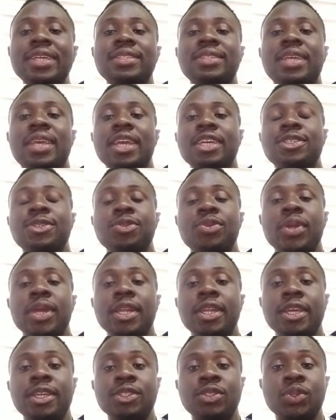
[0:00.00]
let's get
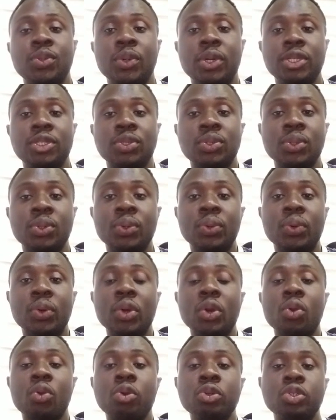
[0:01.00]
straight into it.
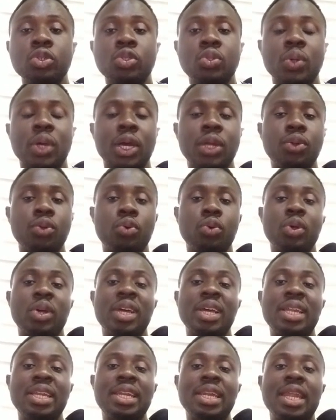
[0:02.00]
So Coach
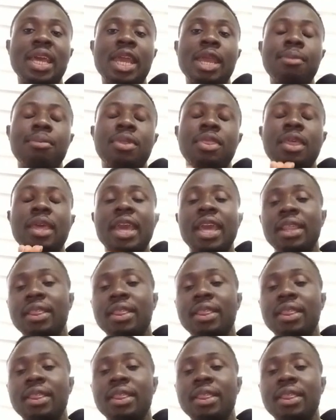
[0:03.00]
Otuado named